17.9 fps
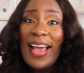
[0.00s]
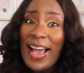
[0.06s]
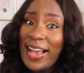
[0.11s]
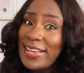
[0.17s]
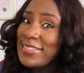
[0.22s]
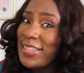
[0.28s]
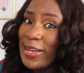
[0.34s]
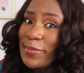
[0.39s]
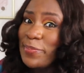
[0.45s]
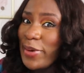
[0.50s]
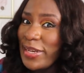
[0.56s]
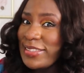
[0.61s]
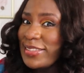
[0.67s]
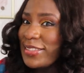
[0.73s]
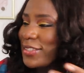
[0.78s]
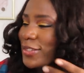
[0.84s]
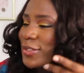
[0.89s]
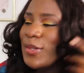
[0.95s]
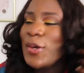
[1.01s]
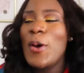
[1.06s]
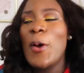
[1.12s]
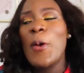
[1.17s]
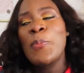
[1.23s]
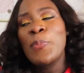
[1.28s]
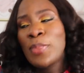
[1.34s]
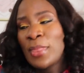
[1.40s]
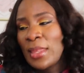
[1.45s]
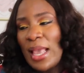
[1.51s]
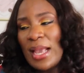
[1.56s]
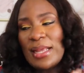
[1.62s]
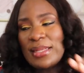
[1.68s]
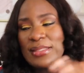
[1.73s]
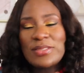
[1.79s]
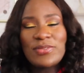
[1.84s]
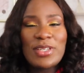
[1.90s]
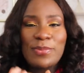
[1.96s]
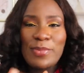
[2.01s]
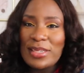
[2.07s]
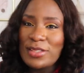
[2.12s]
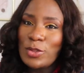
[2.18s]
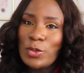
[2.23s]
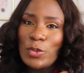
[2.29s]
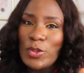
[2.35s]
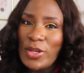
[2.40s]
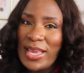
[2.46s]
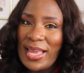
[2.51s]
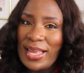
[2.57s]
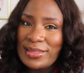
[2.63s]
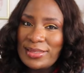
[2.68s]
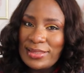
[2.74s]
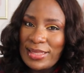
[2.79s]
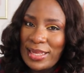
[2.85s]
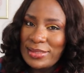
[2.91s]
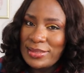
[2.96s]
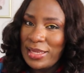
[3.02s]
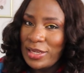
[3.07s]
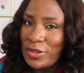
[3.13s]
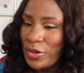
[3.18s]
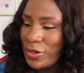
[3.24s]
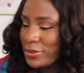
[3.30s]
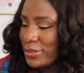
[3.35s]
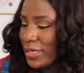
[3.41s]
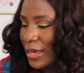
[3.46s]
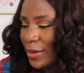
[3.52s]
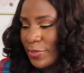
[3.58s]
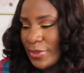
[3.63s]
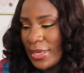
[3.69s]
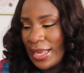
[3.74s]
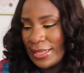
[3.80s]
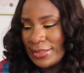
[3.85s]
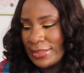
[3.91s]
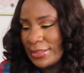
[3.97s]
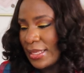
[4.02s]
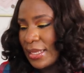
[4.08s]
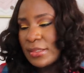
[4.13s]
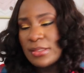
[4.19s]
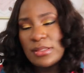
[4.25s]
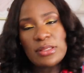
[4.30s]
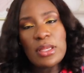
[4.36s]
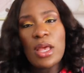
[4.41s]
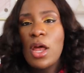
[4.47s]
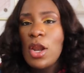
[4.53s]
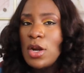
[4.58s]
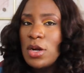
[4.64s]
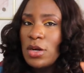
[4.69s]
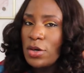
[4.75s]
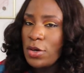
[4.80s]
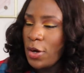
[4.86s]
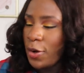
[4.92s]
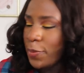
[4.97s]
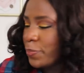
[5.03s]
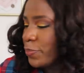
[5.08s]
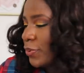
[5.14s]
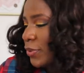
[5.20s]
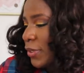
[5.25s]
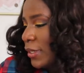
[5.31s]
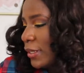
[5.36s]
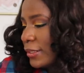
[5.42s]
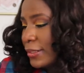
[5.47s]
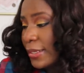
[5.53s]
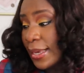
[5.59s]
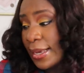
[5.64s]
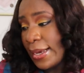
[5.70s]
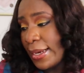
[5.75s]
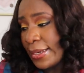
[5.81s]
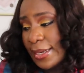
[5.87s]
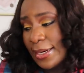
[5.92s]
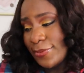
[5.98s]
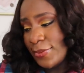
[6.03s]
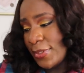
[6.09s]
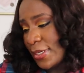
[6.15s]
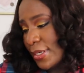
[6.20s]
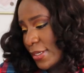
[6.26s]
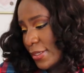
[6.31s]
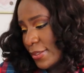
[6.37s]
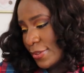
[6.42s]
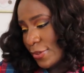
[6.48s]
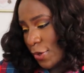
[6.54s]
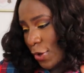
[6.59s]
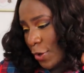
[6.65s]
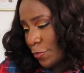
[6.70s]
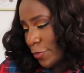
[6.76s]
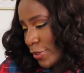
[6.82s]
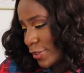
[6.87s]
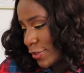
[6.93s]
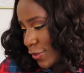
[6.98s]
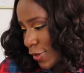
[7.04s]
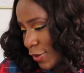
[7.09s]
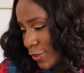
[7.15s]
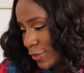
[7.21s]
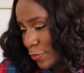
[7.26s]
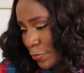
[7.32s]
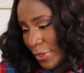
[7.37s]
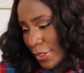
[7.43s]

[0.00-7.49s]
I start panting, so I can't even imagine doing headstands and all that, behind stands. Nope. Yeah, I can't relate. But all the